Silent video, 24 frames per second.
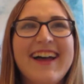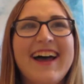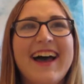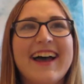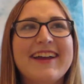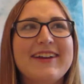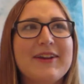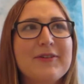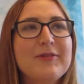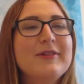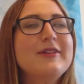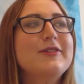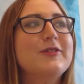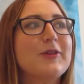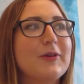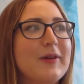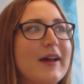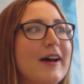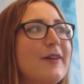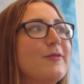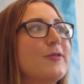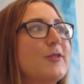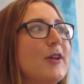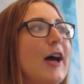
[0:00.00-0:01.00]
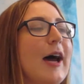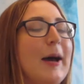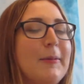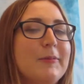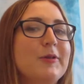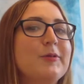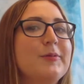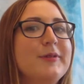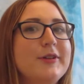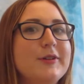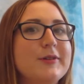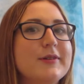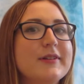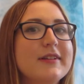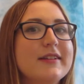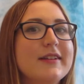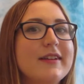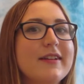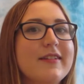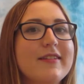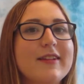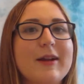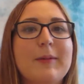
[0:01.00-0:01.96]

I definitely don't have time to be doing this,